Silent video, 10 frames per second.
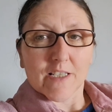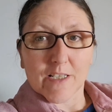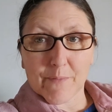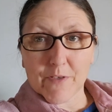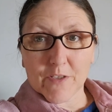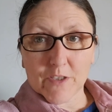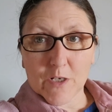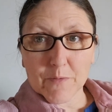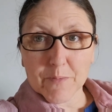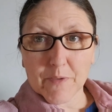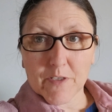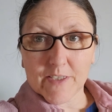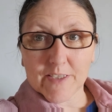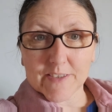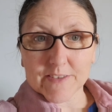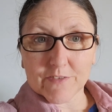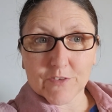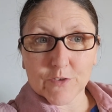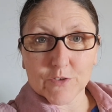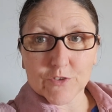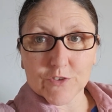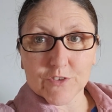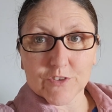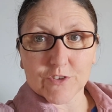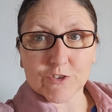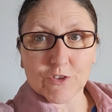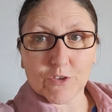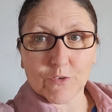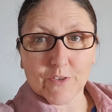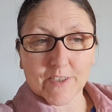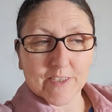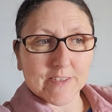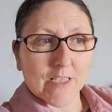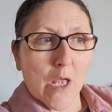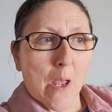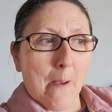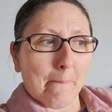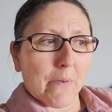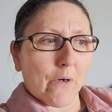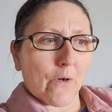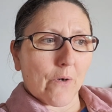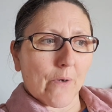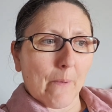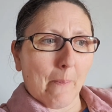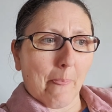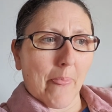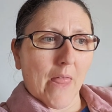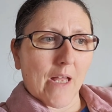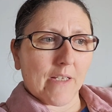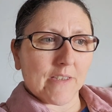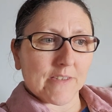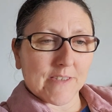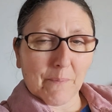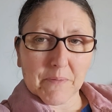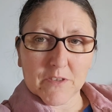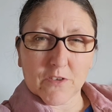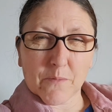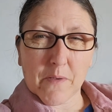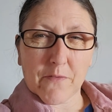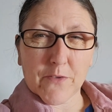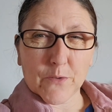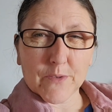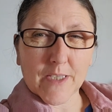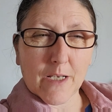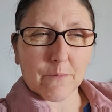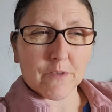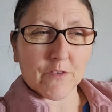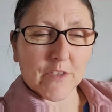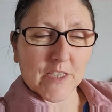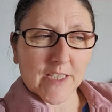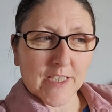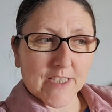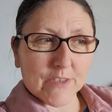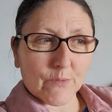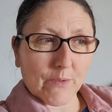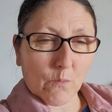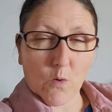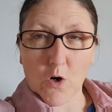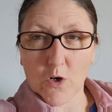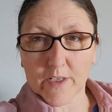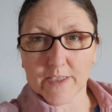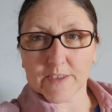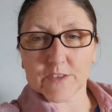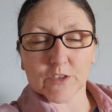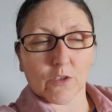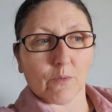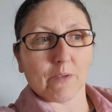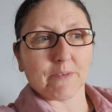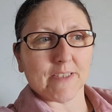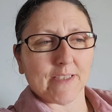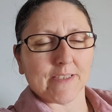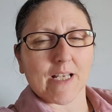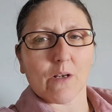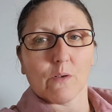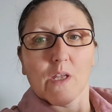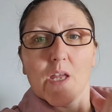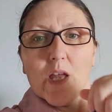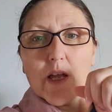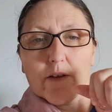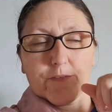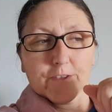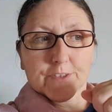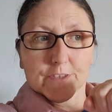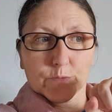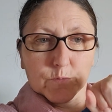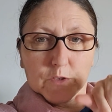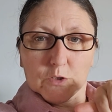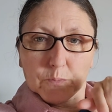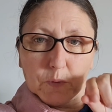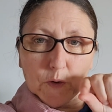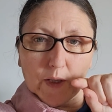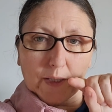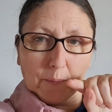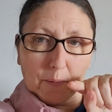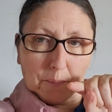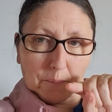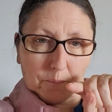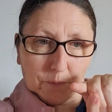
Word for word: Let me know in the comments below, guys, if you s- struggle with this. But it's happened to me a few times over the years when I'm walking, so when I've sat down, it feels like someone's just put like a bit